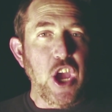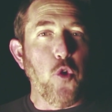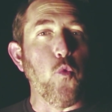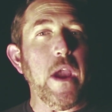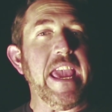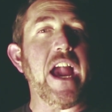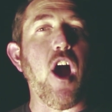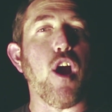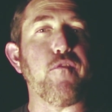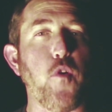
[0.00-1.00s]
We
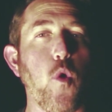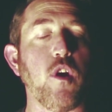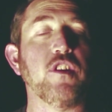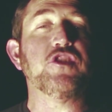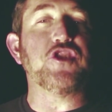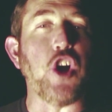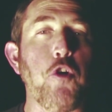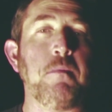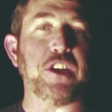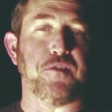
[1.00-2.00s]
are for
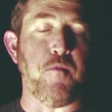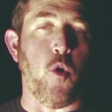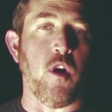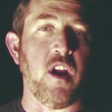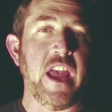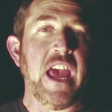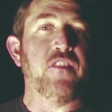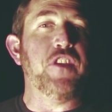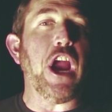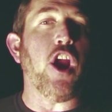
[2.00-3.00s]
so much more.
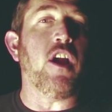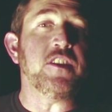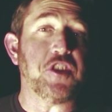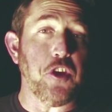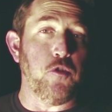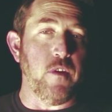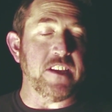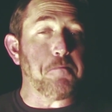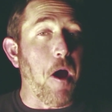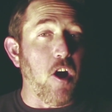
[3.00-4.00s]
Thereunto,
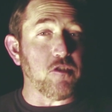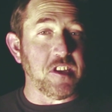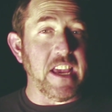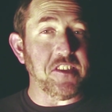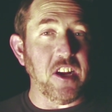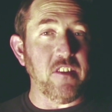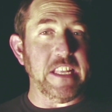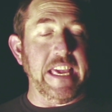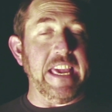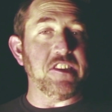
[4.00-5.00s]
as Paul says here in
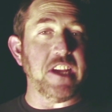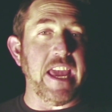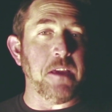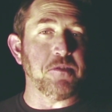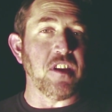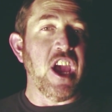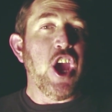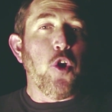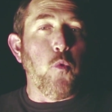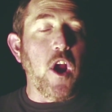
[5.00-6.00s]
the King James,
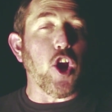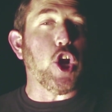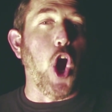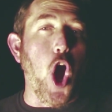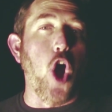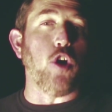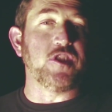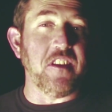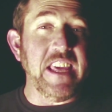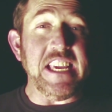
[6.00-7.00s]
we're called
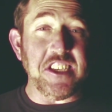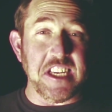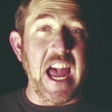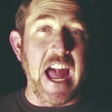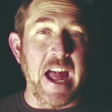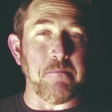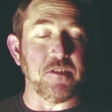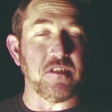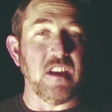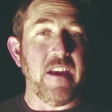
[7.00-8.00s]
to these
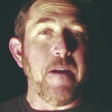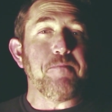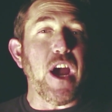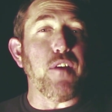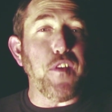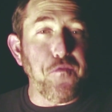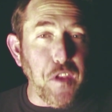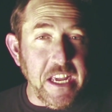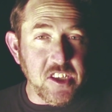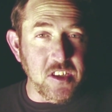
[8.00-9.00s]
times of
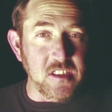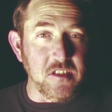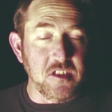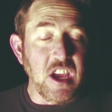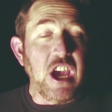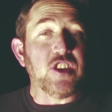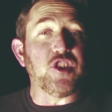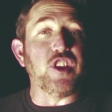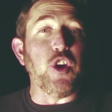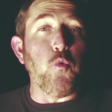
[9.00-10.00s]
afflictions
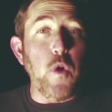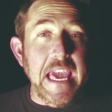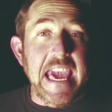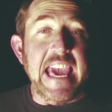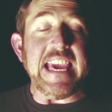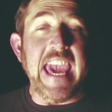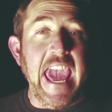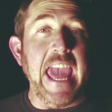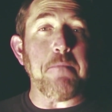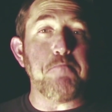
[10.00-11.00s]
so that we
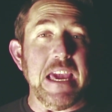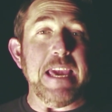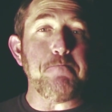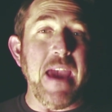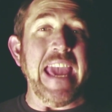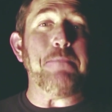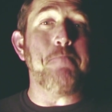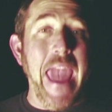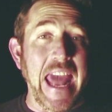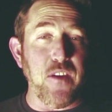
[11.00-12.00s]
can be made
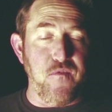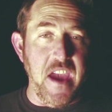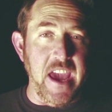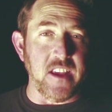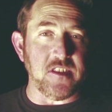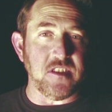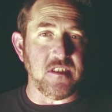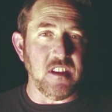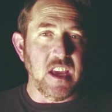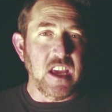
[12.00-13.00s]

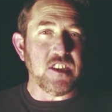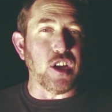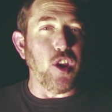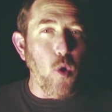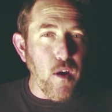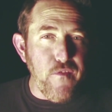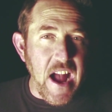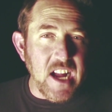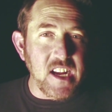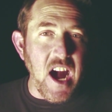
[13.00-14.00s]
manifest to
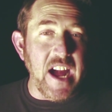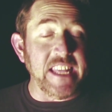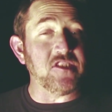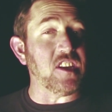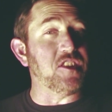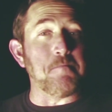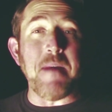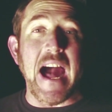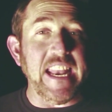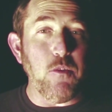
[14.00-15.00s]
glorify God in such a
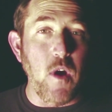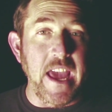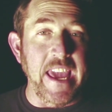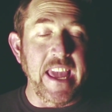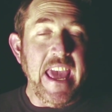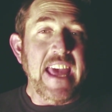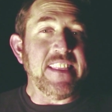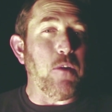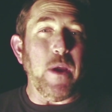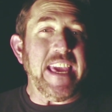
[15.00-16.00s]
mighty way
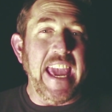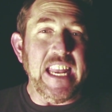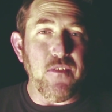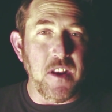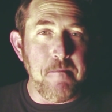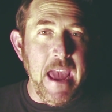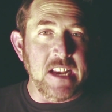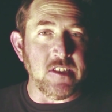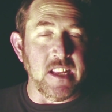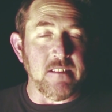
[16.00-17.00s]
that we can't even
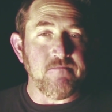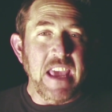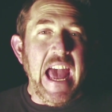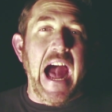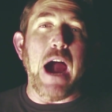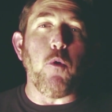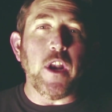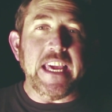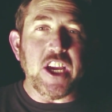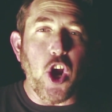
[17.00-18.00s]
imagine it. I want
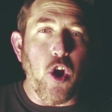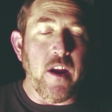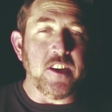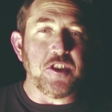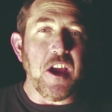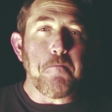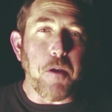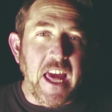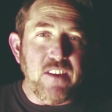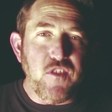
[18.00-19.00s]
to encourage
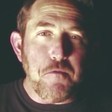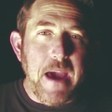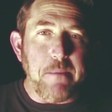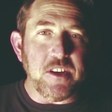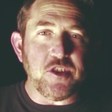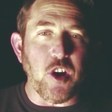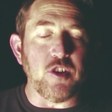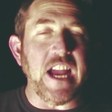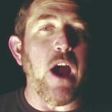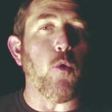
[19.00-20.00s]
Plainview Baptist
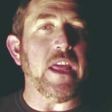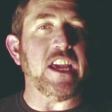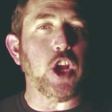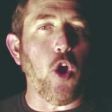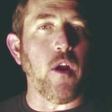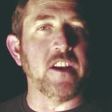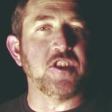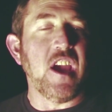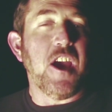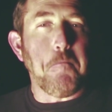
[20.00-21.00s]
Church. I want to
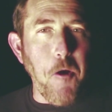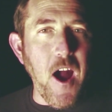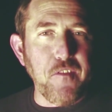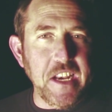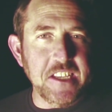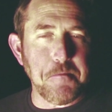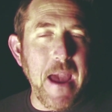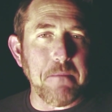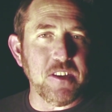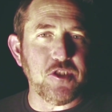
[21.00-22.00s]
encourage Providence
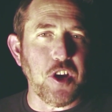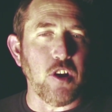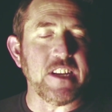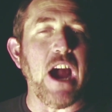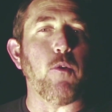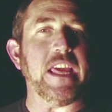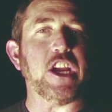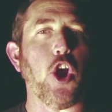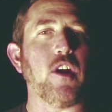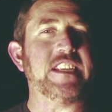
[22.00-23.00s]
Baptist Church. I want to
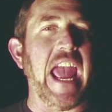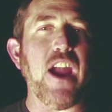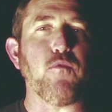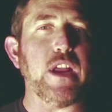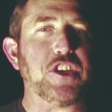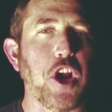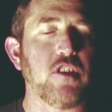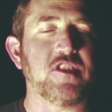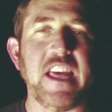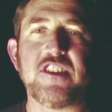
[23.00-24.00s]
encourage every
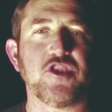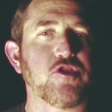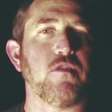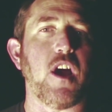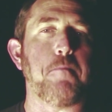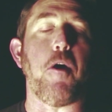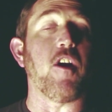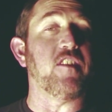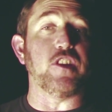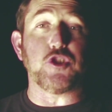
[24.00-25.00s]
church that's a
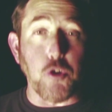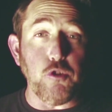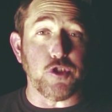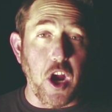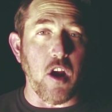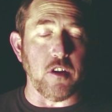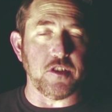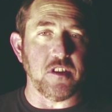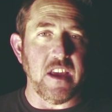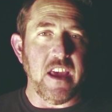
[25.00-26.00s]
part of the true
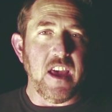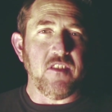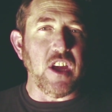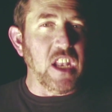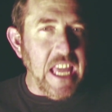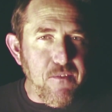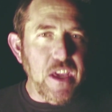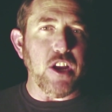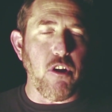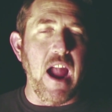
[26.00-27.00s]
church, the
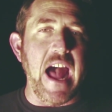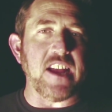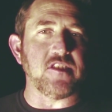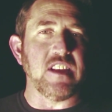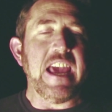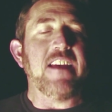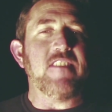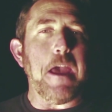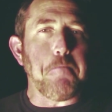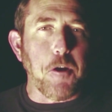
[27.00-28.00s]
living Christ
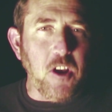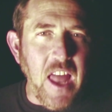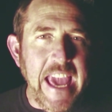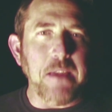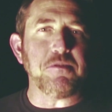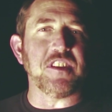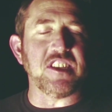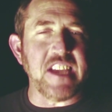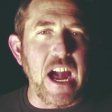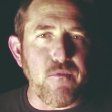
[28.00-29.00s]
that proclaims the
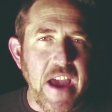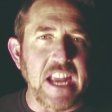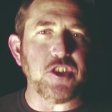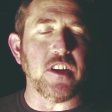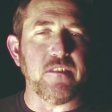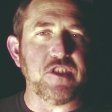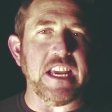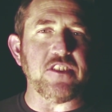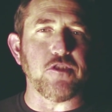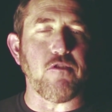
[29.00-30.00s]
salvation of
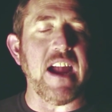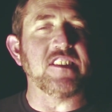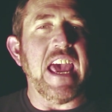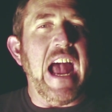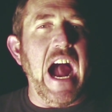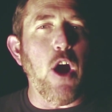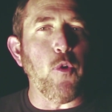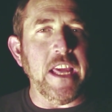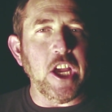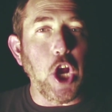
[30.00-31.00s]
Jesus Christ. I
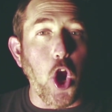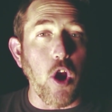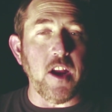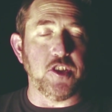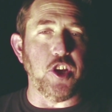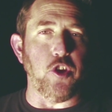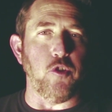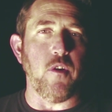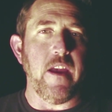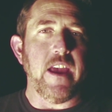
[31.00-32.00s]
want to encourage
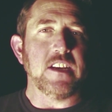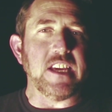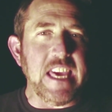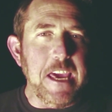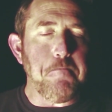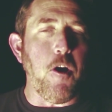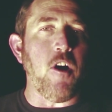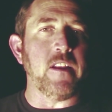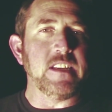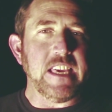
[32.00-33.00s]
you to keep
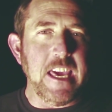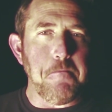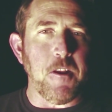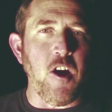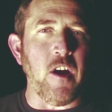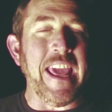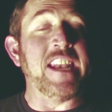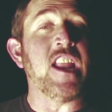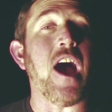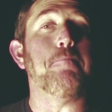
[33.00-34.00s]
on keeping on
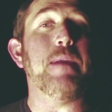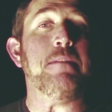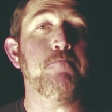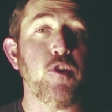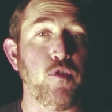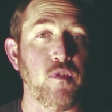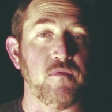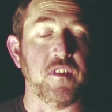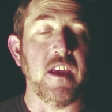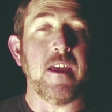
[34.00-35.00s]
and not be
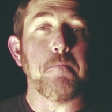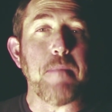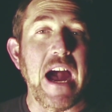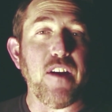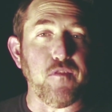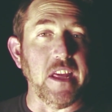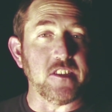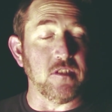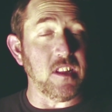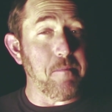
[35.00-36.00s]
moved by
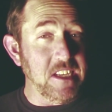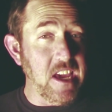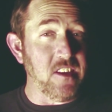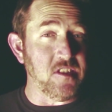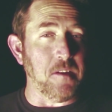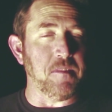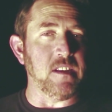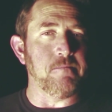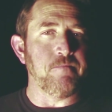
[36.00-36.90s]
afflictions. Let me tell you something.